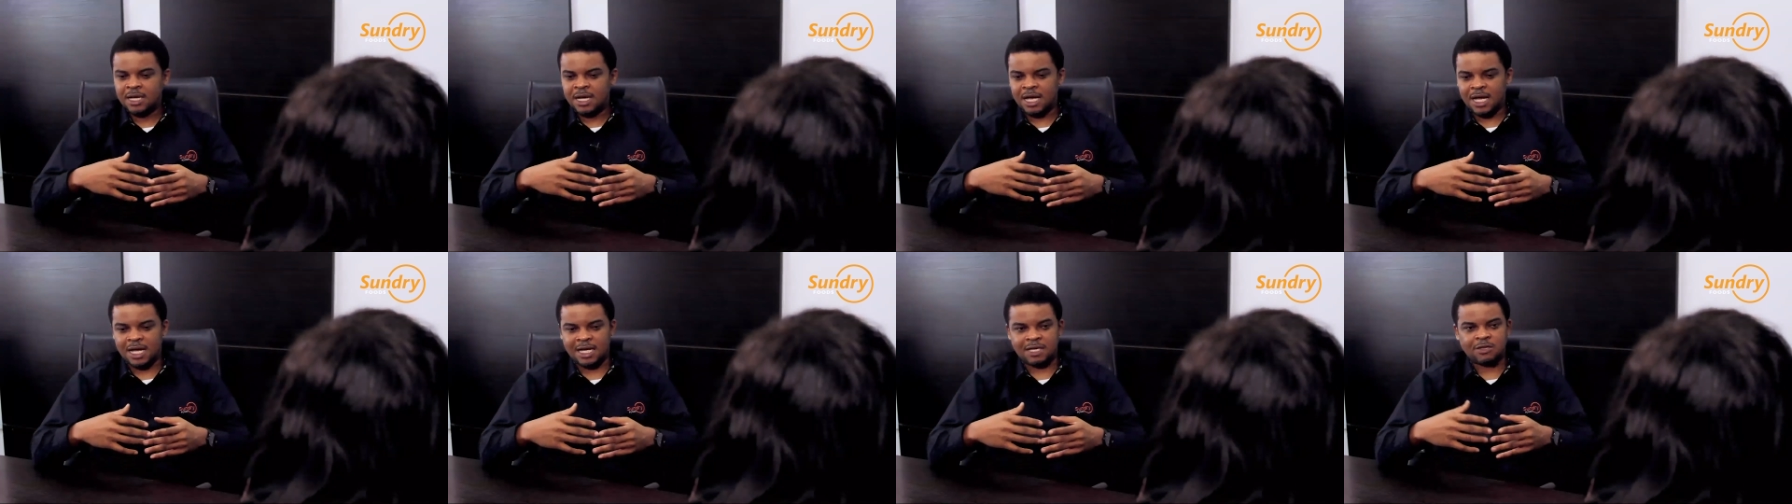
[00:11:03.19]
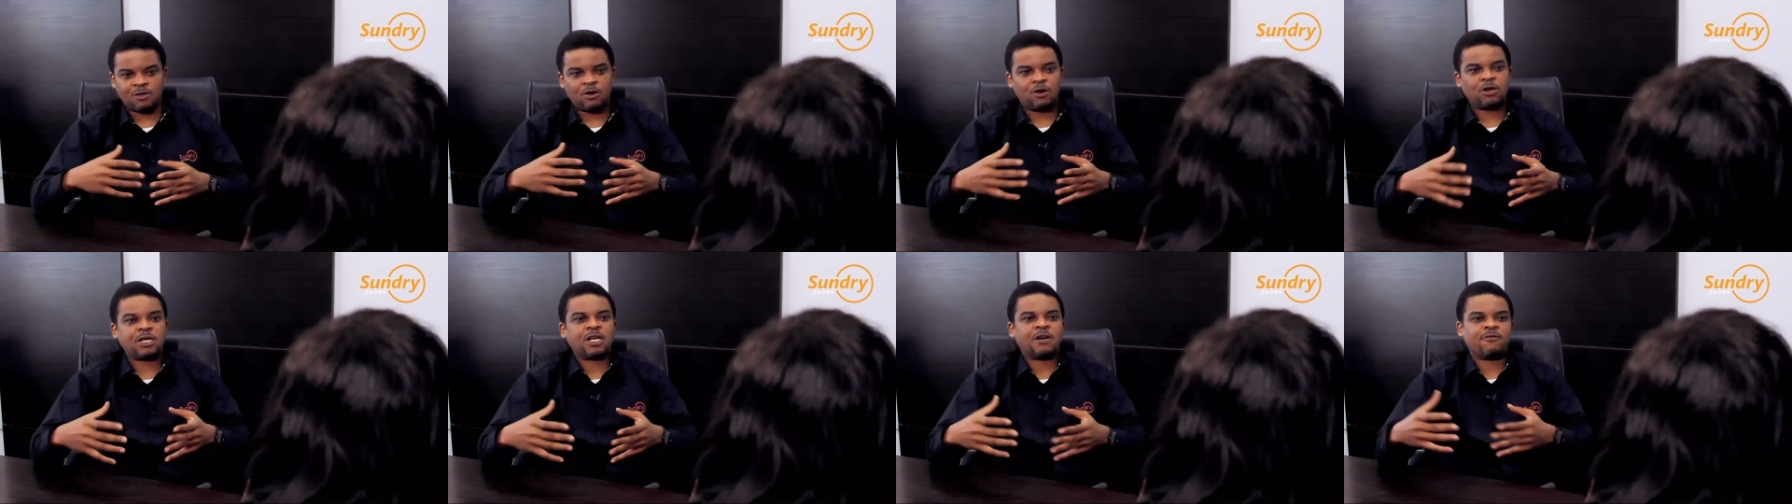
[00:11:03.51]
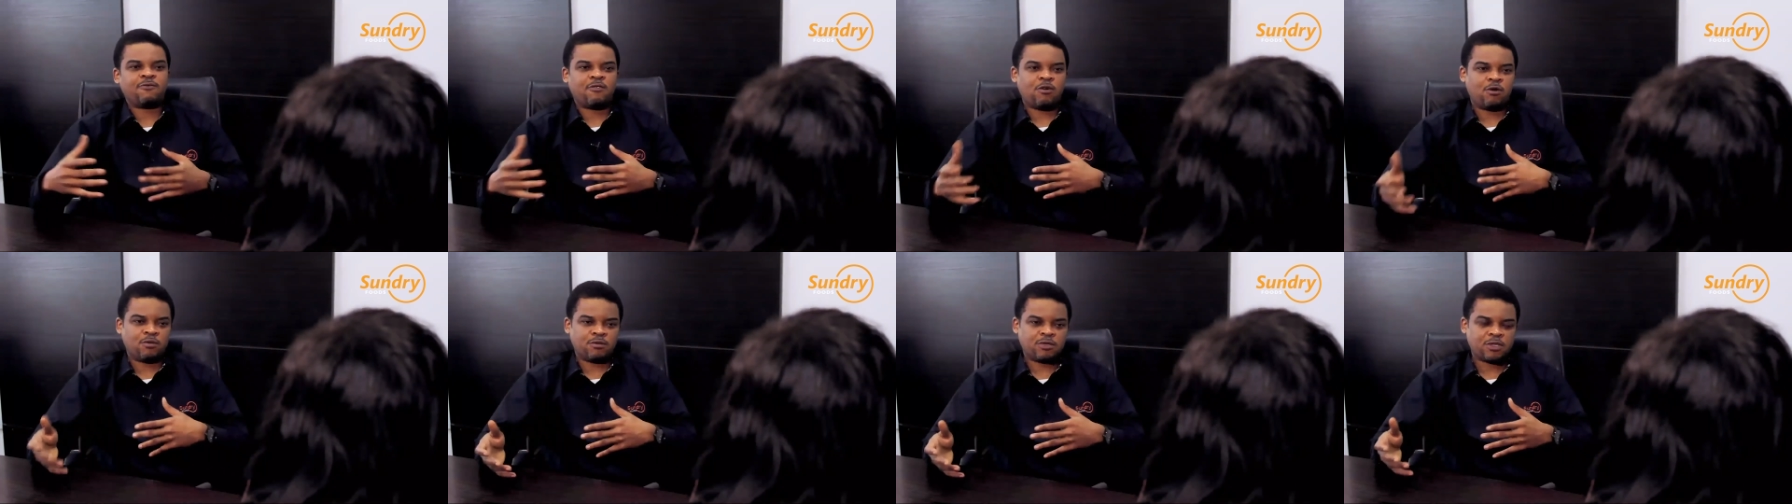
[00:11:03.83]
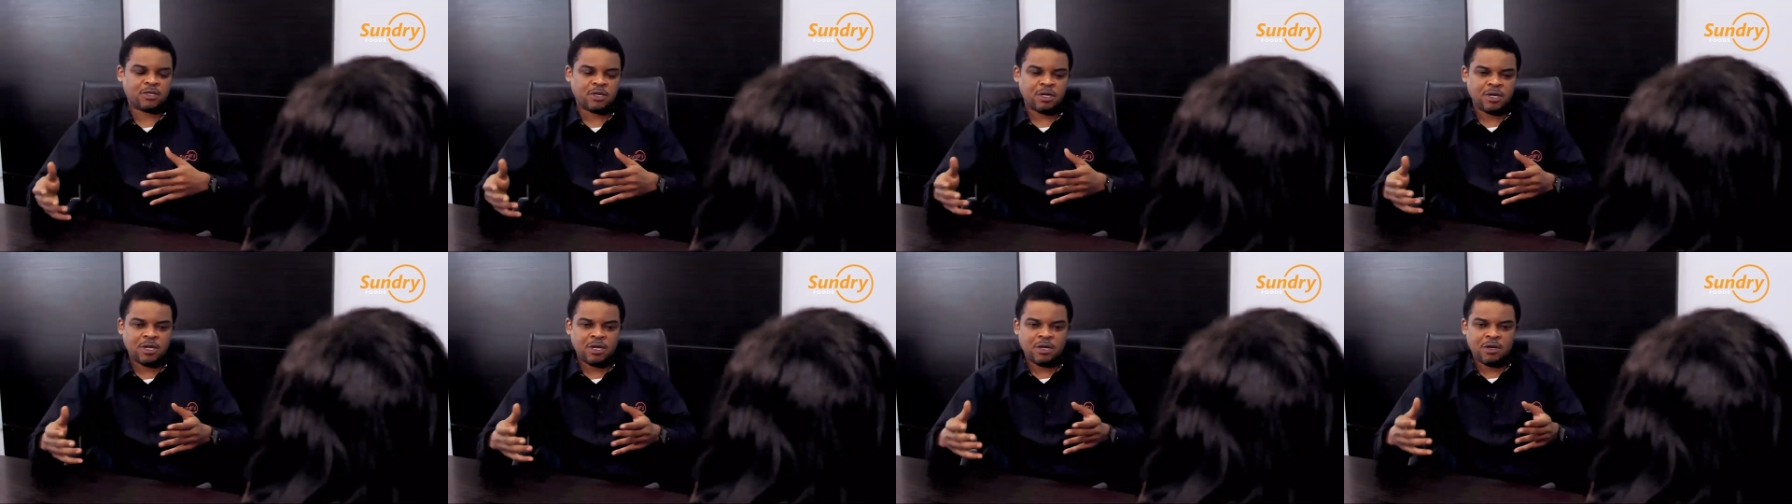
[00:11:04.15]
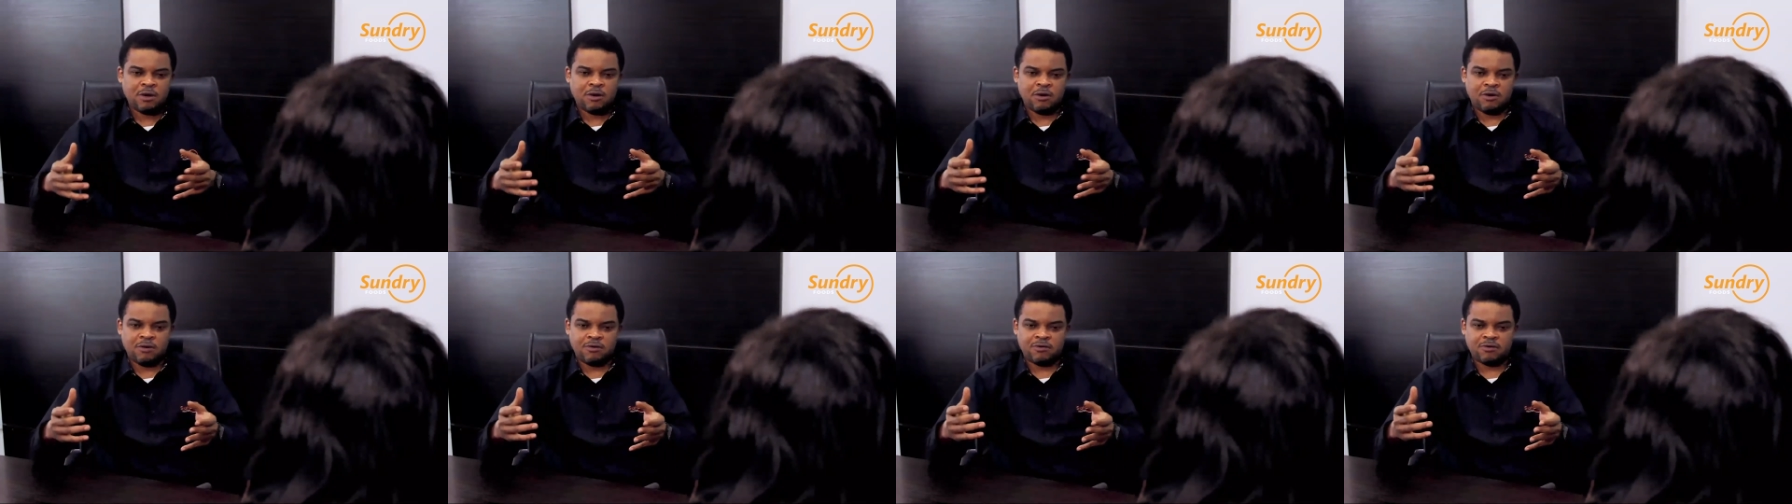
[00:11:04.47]
and other forms
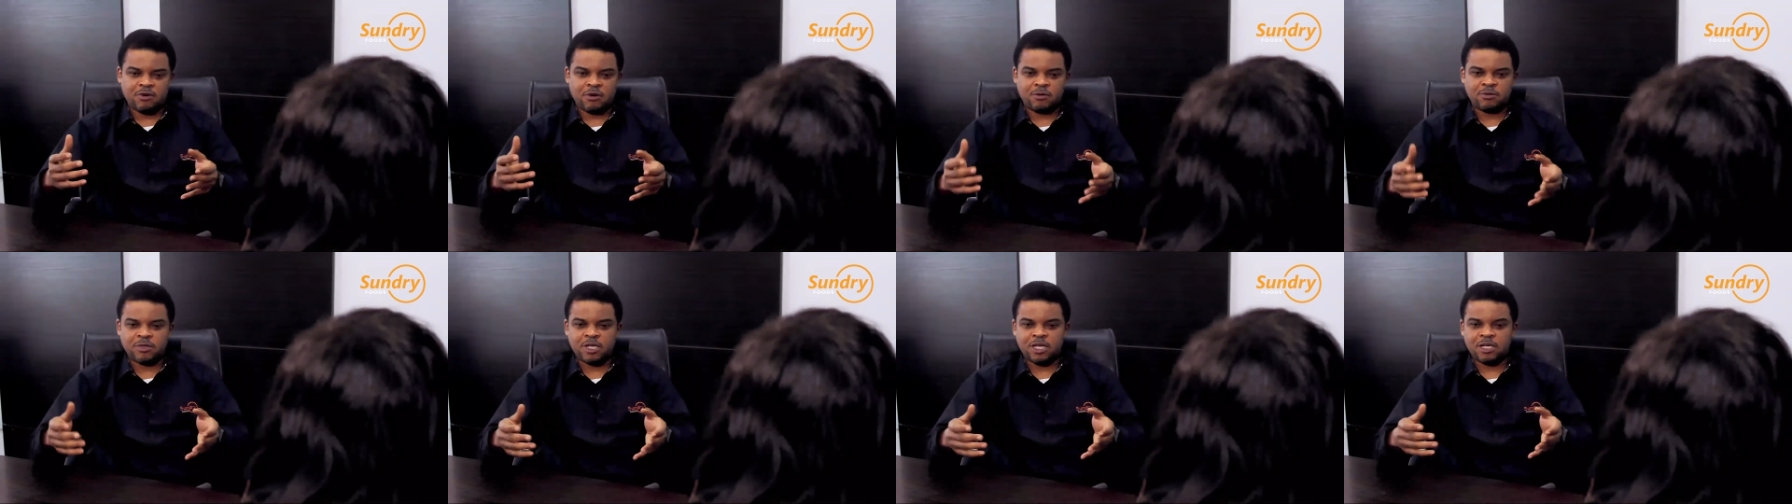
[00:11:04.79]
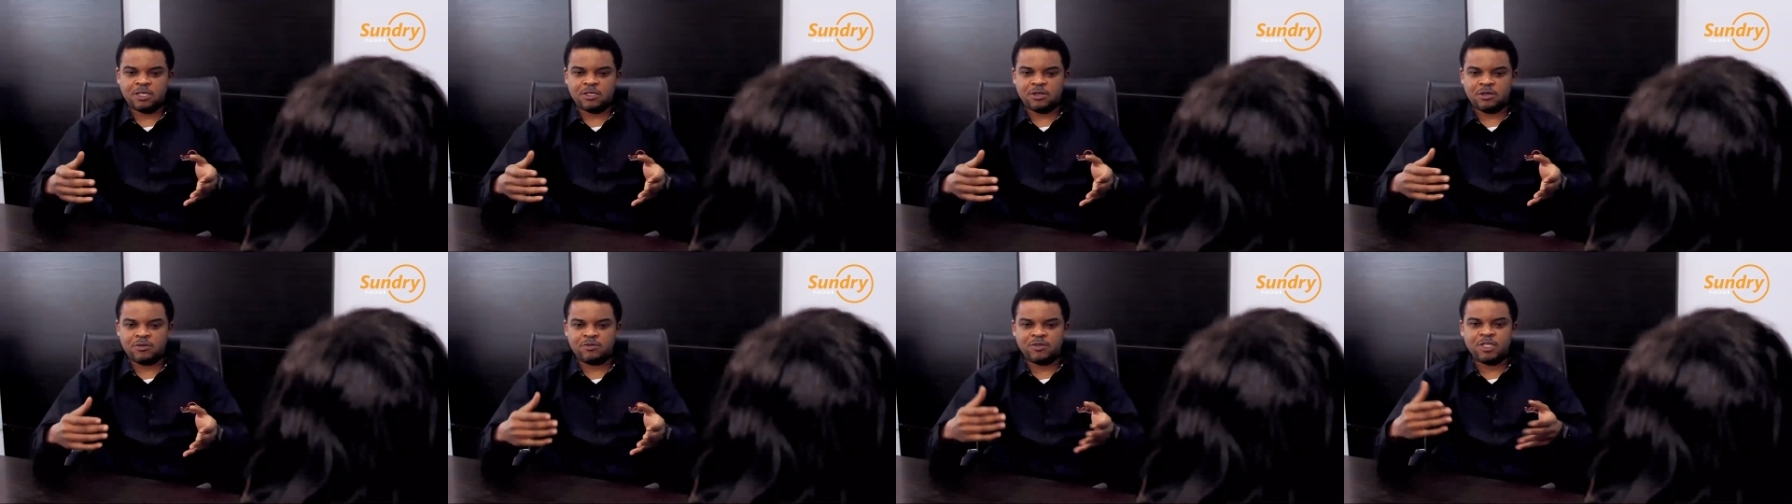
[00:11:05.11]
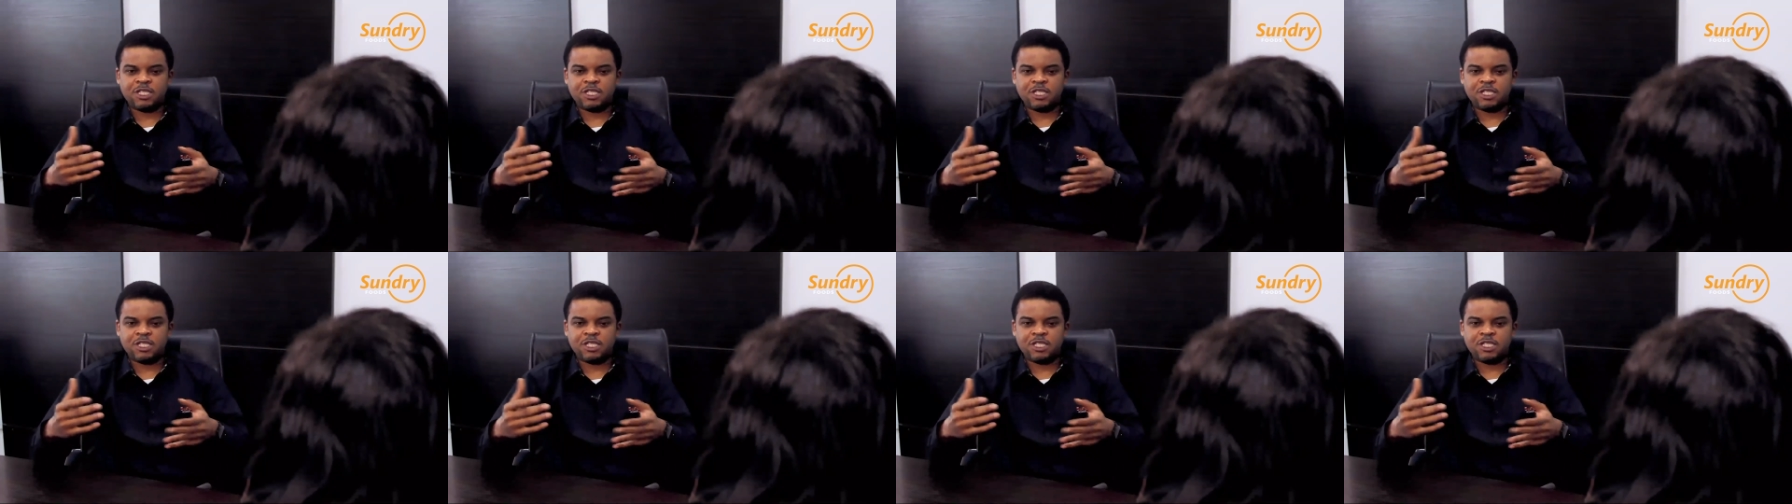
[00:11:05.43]
of communication,